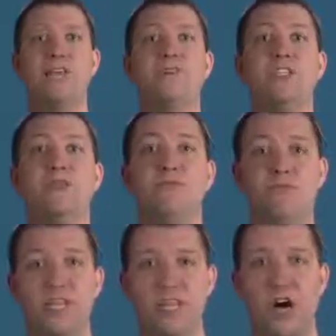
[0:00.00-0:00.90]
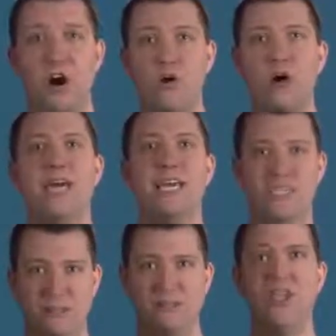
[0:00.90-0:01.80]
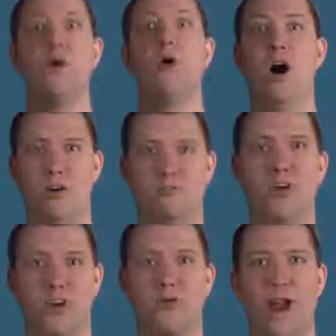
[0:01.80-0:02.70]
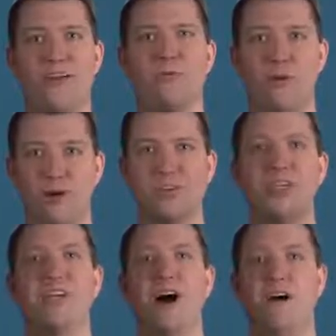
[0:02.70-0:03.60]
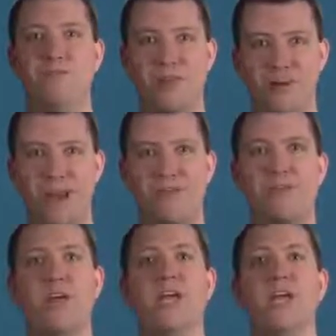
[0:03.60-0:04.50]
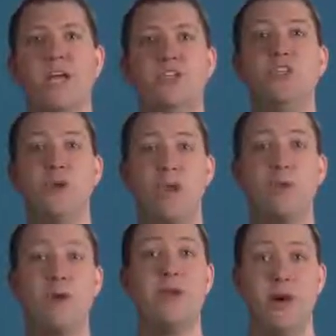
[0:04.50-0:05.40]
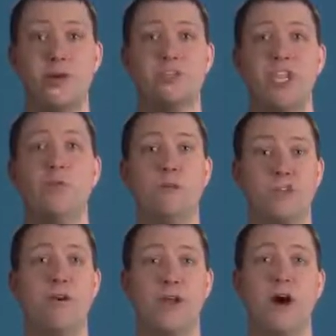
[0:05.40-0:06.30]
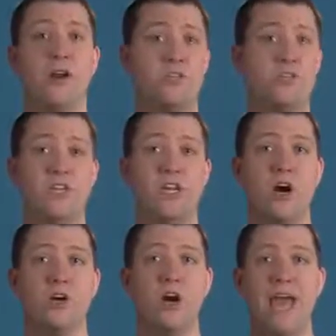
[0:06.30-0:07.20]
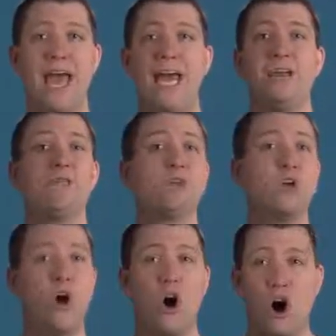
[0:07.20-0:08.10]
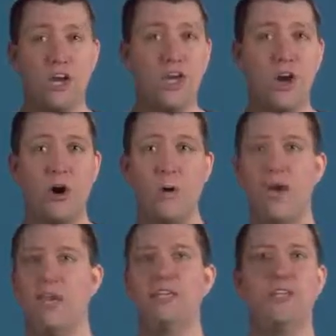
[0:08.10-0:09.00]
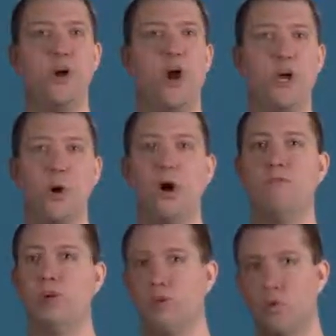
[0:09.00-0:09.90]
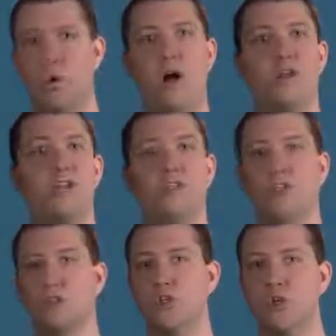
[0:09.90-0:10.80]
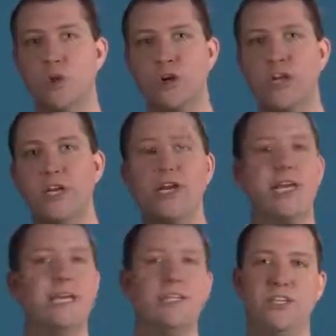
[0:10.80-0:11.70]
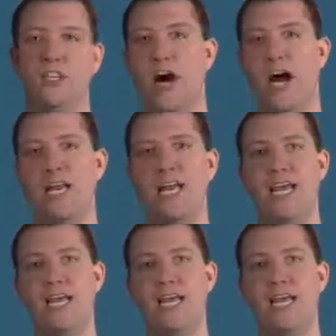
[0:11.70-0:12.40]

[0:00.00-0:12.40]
If it's a video, is the video of the correct person, of the right thing? Can we understand what's going on in the video? And if there's audio, is the audio of a good quality? Is it distorted? Is it not?